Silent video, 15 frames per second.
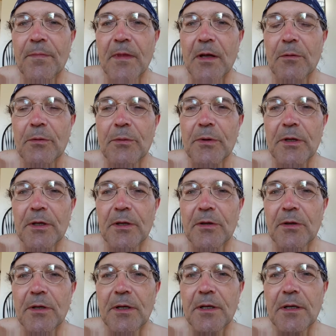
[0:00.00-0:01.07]
They were really
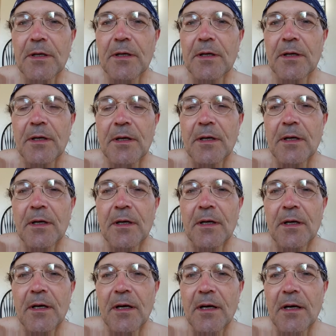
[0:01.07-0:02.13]
good.
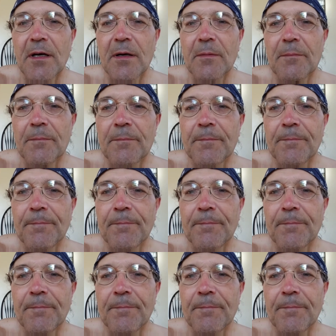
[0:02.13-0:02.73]
I